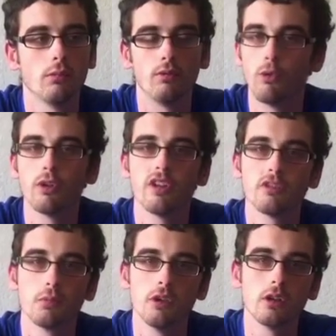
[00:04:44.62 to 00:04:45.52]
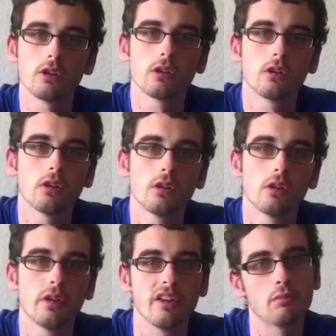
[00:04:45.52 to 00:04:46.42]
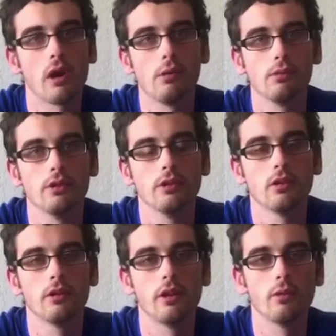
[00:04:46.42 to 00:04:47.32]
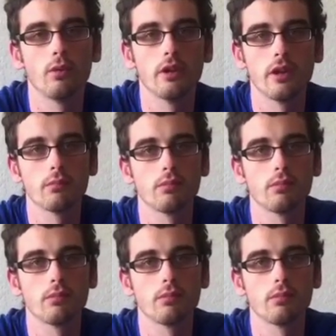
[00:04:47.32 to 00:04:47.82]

before they speak, that's probably another way